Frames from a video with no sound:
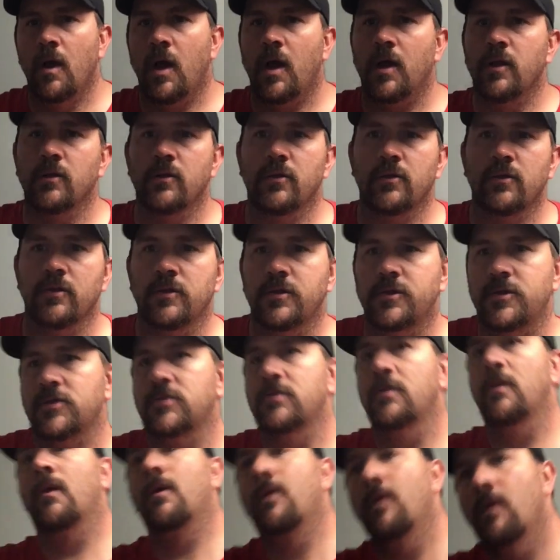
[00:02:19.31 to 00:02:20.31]
literally just
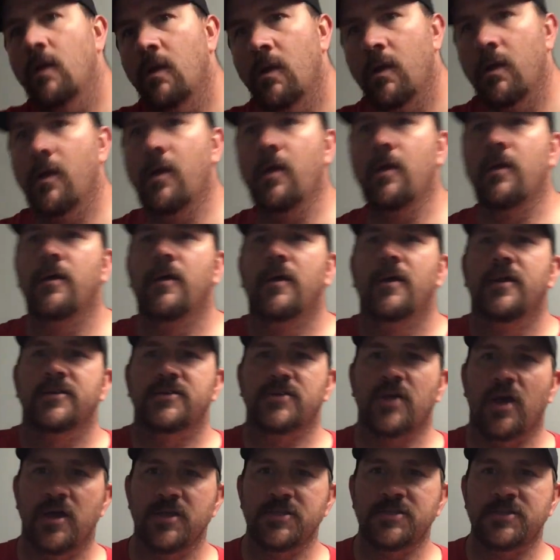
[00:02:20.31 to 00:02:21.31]

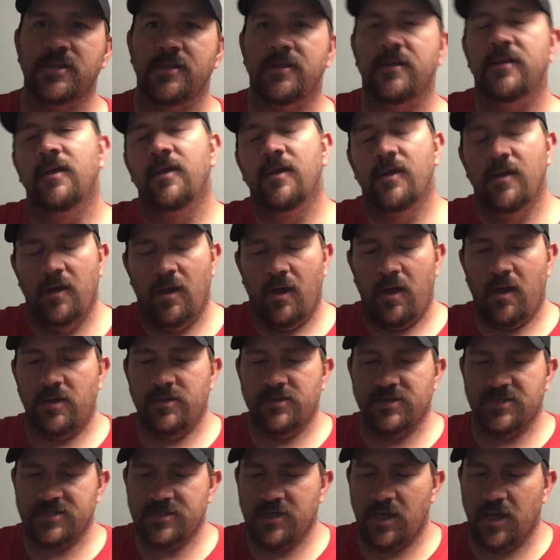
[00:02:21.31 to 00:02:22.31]
toss it on the
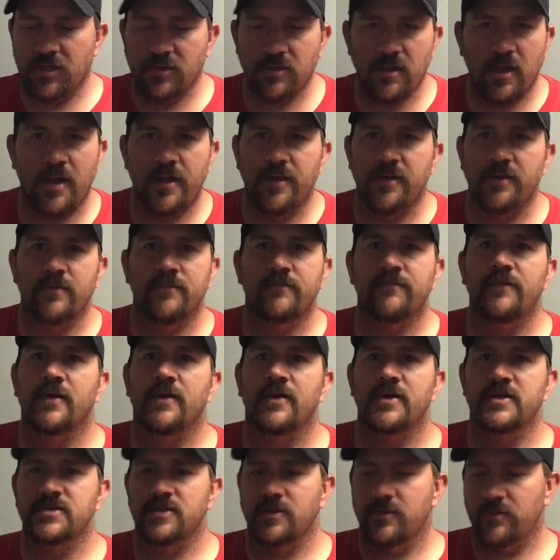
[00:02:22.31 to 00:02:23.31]
sideline and
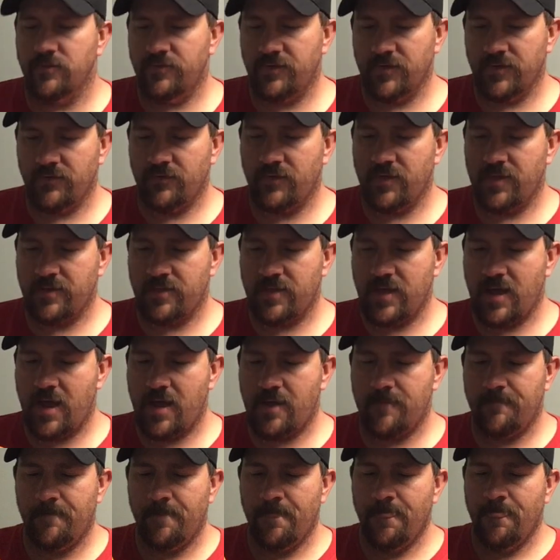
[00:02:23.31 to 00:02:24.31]
various other things like
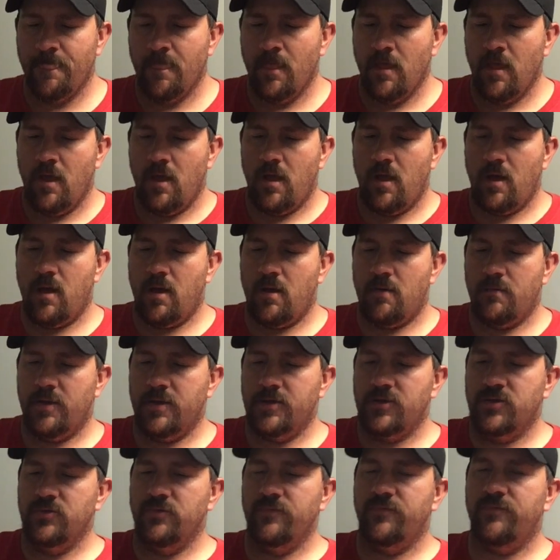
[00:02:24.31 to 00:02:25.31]
that. I
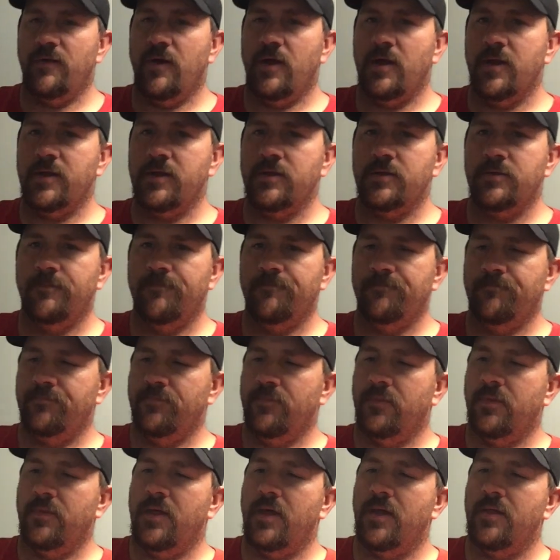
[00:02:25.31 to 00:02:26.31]
do find
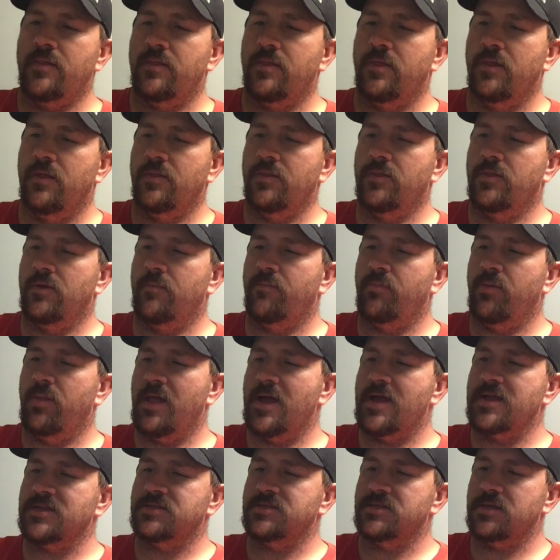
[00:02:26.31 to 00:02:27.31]
that the
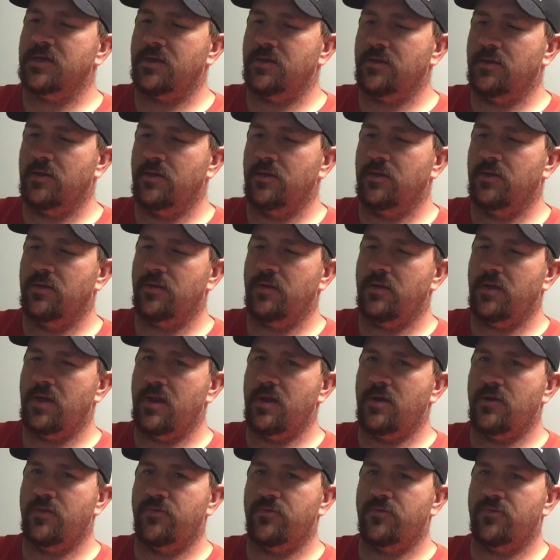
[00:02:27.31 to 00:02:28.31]
plastic
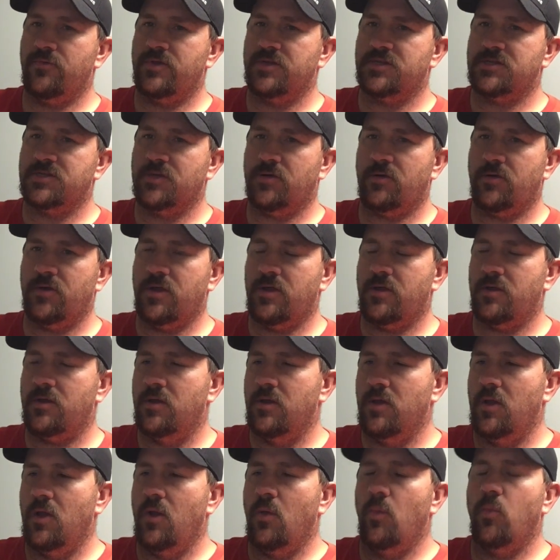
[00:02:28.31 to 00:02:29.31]
in through this area
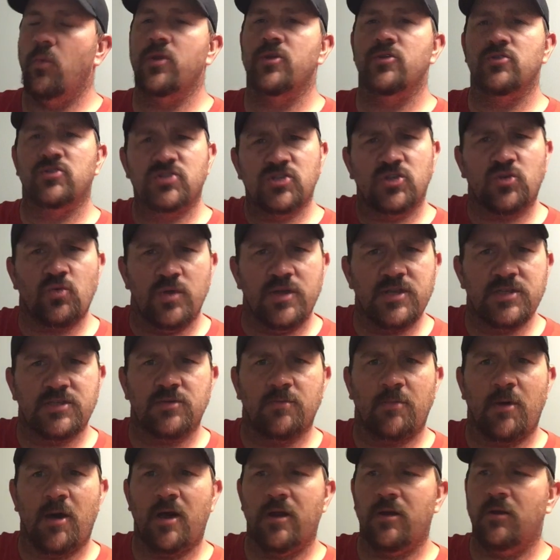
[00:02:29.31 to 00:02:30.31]
where you squeeze the
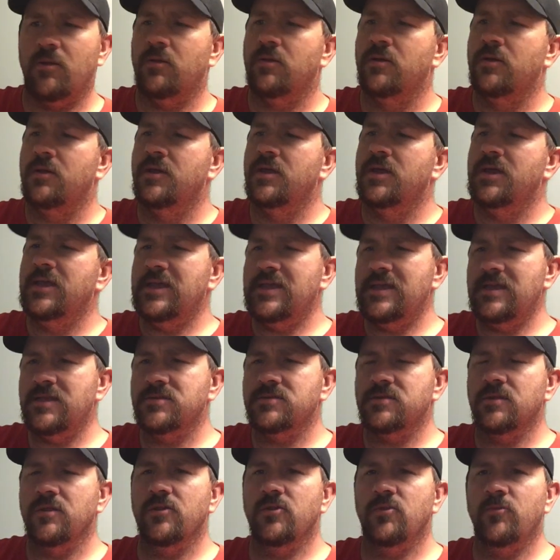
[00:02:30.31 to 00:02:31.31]
bottle
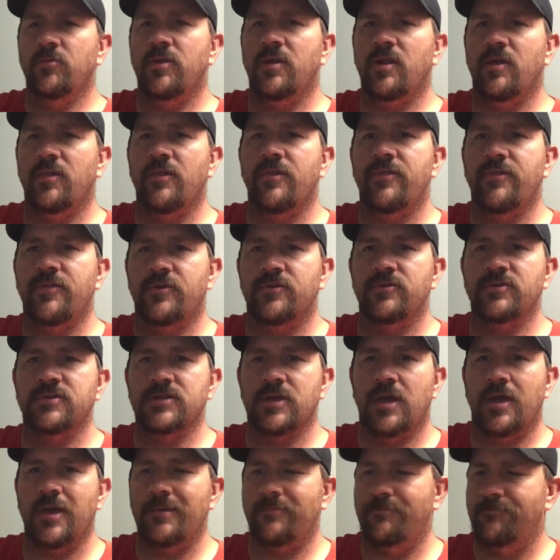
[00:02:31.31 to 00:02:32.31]
is a little bit on the thinner
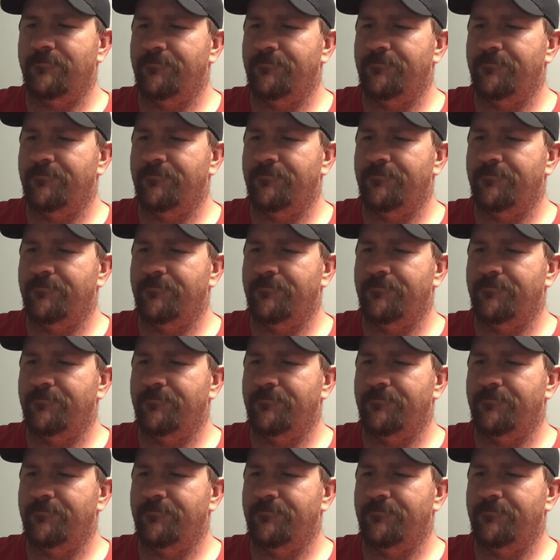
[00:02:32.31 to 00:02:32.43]
side.